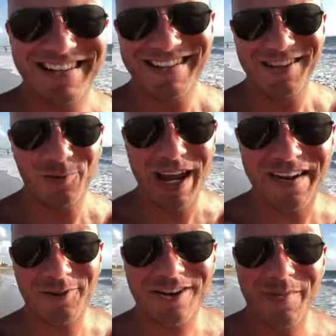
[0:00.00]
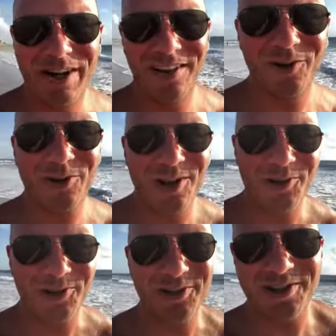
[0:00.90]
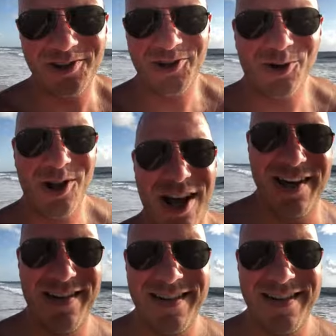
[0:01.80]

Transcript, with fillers: These waves are coming a little closer to the shoreline.